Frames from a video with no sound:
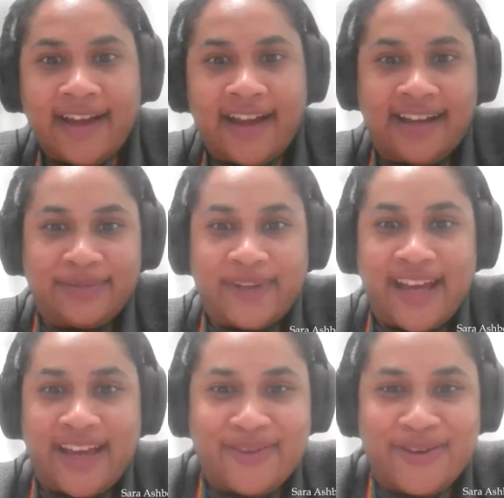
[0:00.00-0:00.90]
I
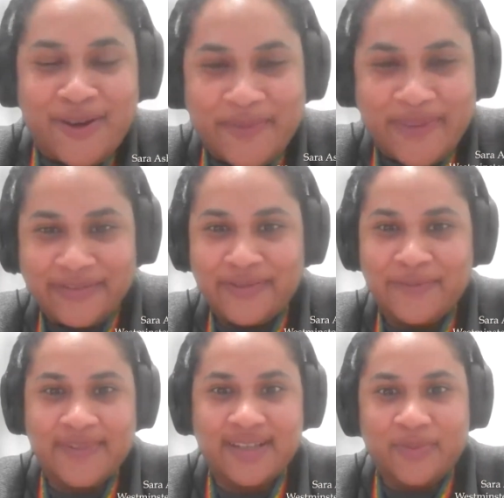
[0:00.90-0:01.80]
have a comment from
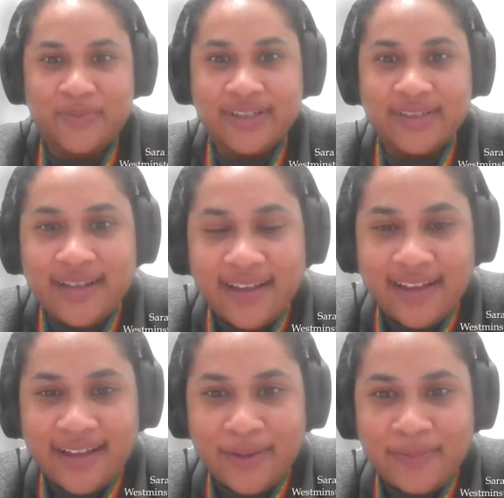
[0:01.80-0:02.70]
someone.
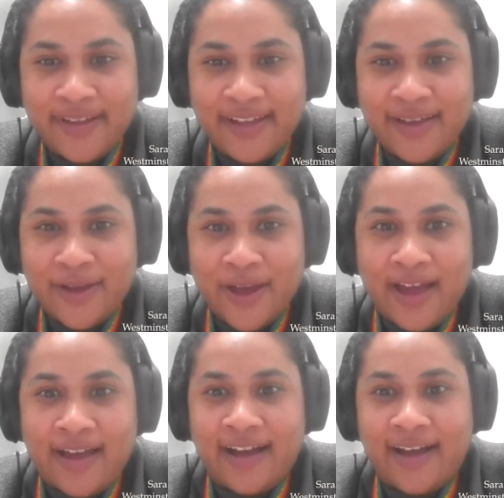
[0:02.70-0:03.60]
I'm
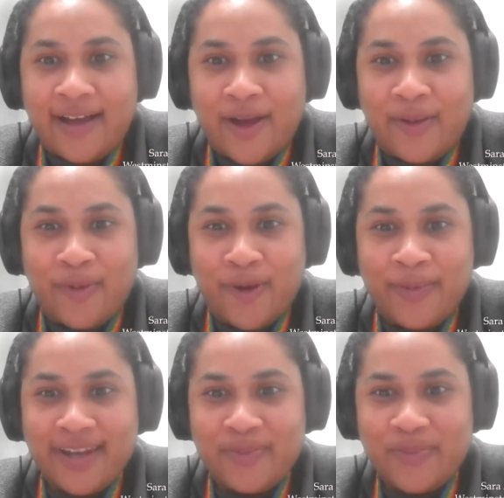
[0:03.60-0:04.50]
probably
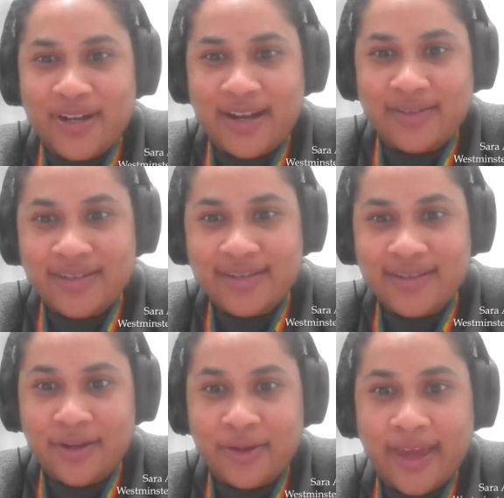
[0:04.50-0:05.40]
going to pronounce
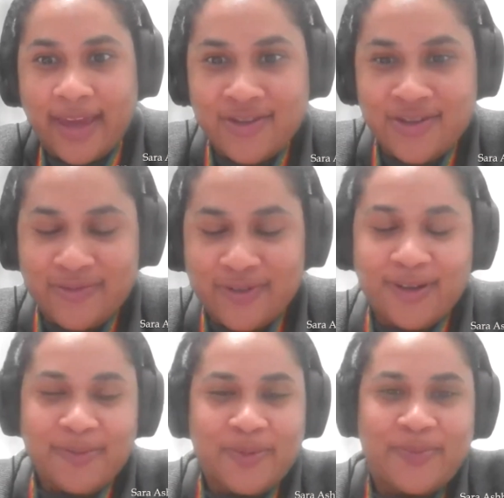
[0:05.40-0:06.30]
the location
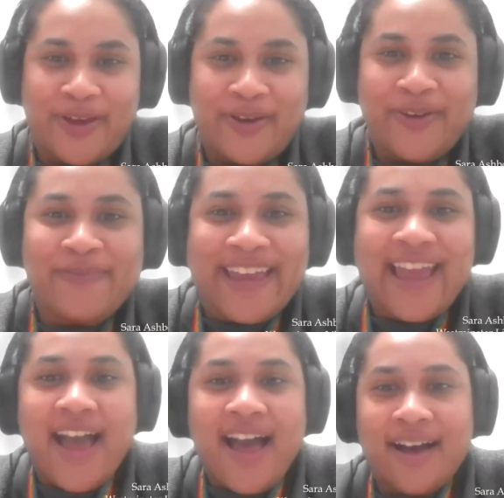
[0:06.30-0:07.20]
wrong, but bear with me.
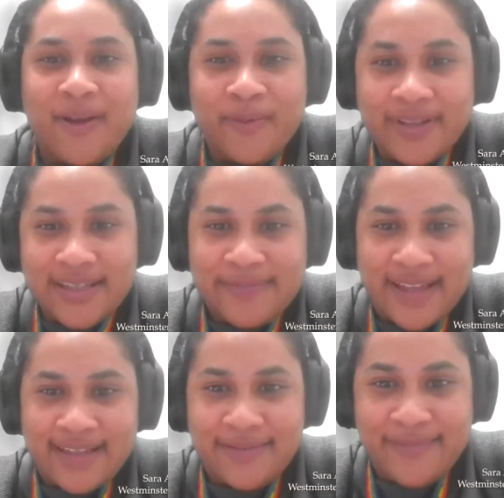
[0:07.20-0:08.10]
I once
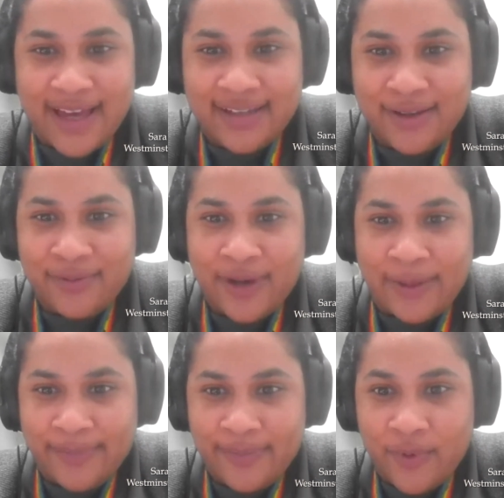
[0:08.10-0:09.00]
met a man in
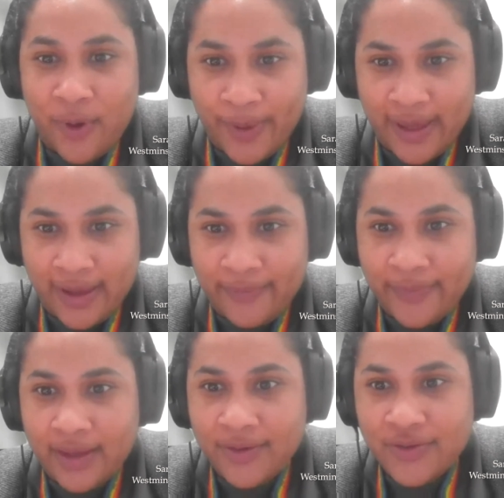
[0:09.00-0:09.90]
Wapping
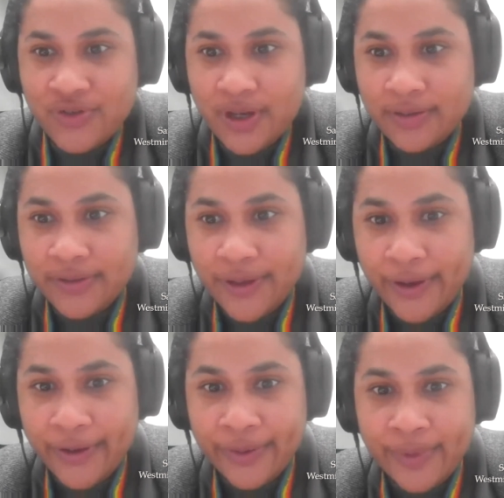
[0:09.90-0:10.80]
whose childhood
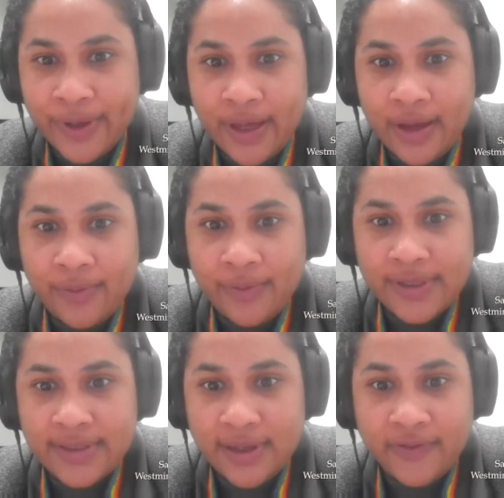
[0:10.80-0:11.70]
home was
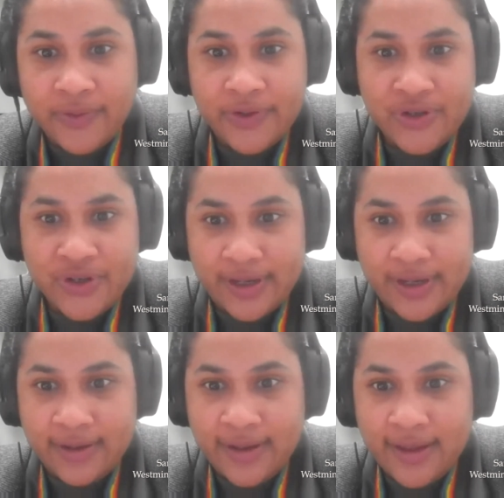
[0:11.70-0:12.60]
stuffed with
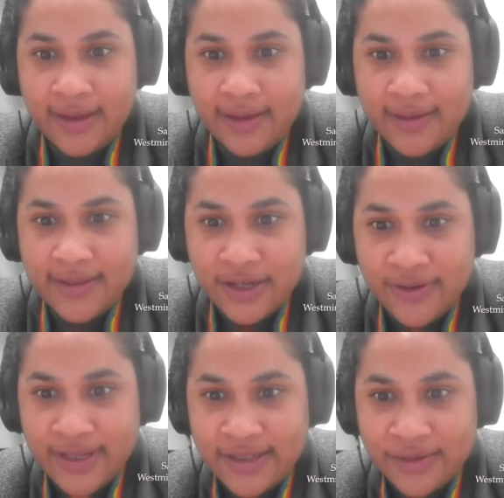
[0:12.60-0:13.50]
sugar,
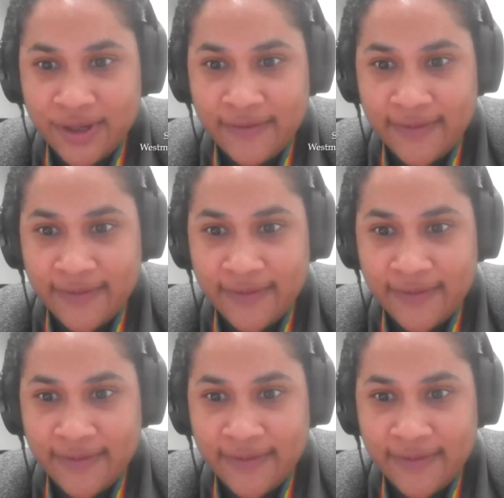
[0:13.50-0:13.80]
secreted all over the